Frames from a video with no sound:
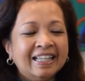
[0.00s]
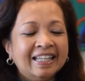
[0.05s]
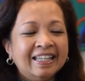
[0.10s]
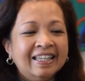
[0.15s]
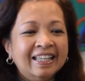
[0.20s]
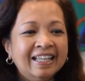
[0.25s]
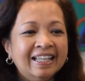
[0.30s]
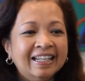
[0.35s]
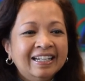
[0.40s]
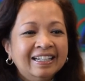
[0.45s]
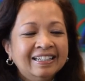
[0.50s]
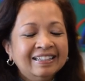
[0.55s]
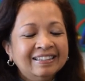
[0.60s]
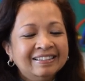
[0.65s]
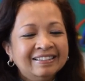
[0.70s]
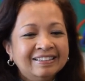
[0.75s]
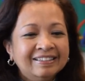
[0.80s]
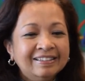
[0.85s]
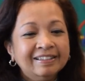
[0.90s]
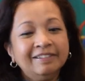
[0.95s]

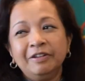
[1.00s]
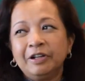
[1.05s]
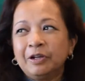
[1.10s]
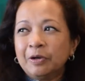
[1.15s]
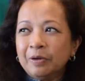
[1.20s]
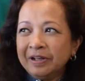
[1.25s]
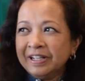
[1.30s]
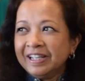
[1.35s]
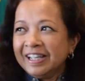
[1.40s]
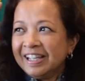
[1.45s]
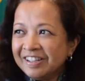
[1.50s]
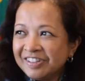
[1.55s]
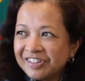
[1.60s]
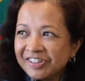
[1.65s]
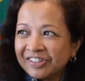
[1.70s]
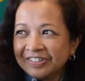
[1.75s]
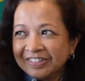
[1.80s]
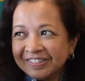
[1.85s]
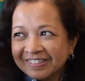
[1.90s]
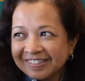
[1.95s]
then the recording
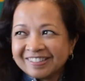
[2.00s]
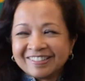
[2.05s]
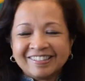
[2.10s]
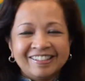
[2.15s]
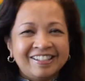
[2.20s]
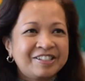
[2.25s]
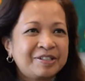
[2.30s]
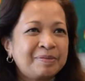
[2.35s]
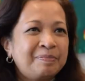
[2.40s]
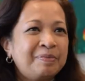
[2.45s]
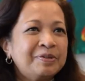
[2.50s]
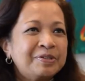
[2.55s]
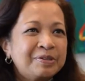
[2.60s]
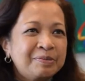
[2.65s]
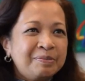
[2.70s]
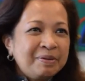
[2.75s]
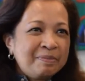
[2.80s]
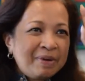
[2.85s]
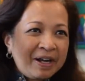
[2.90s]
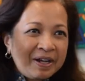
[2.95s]
angels that are supposed to
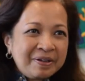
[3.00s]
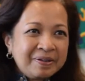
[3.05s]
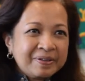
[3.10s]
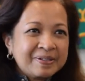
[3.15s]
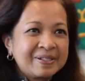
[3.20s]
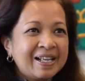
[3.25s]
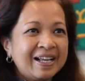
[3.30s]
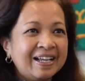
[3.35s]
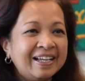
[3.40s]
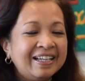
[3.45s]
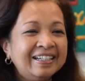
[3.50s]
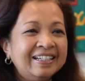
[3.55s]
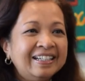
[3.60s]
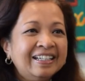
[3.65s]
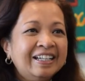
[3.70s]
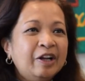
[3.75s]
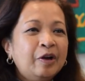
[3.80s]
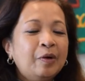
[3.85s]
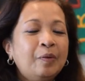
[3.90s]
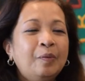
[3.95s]
be by your side
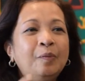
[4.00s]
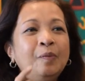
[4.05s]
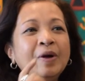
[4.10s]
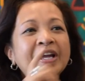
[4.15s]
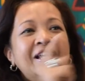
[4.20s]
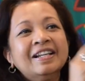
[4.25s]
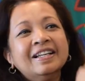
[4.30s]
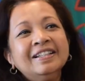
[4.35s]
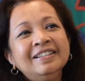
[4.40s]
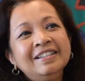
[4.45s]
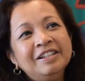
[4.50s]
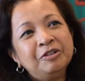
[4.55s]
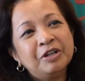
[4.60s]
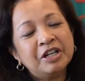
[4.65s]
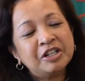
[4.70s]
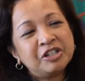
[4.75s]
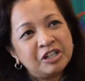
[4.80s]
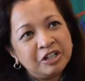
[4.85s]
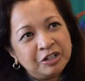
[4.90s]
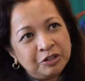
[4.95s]
wait until you
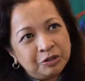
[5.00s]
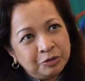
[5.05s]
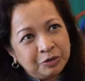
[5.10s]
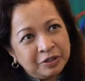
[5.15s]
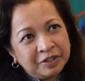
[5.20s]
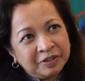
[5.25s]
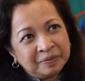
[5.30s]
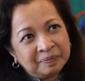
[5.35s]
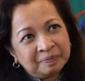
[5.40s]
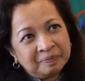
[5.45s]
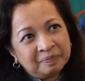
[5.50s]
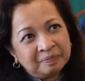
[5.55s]
actually do it.